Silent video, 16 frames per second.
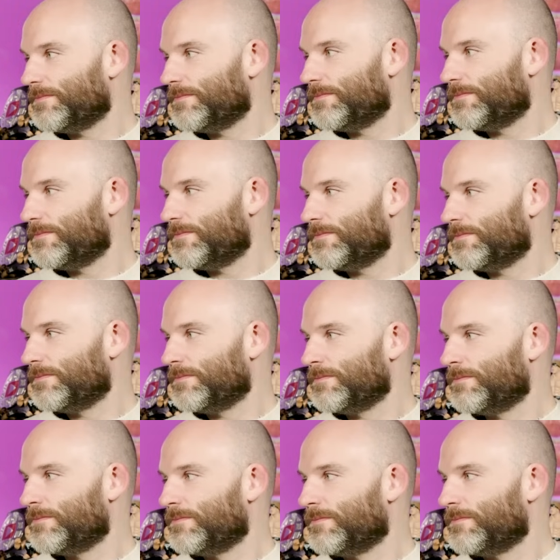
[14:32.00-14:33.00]

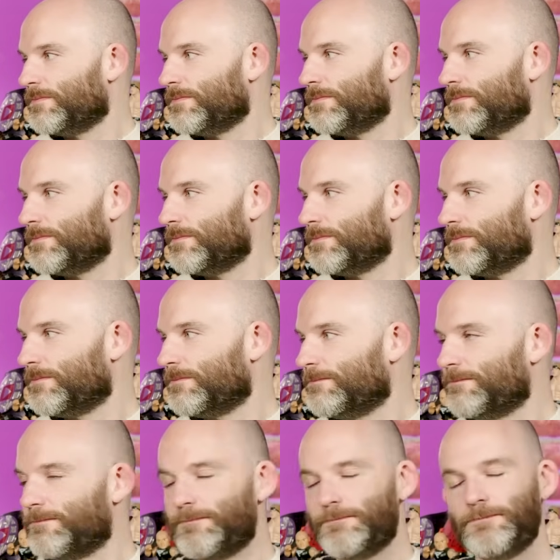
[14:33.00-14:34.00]

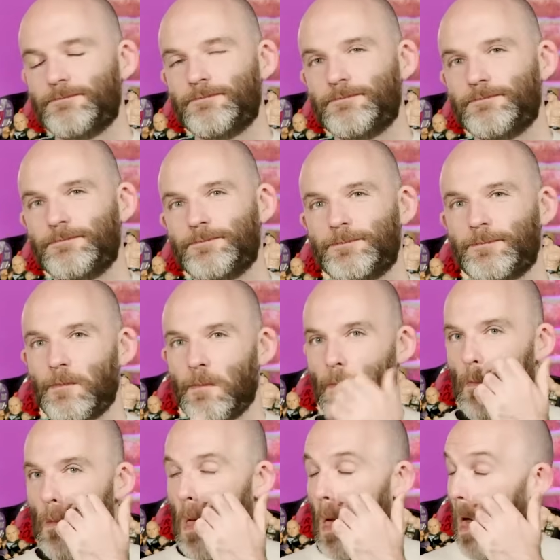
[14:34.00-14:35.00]

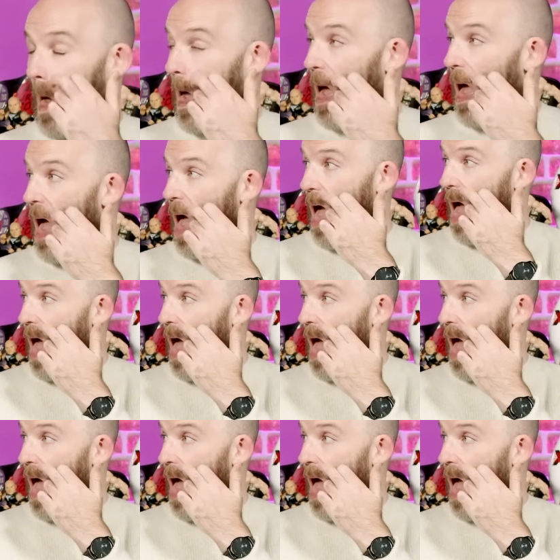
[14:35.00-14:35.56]
No words are spoken by the person on screen.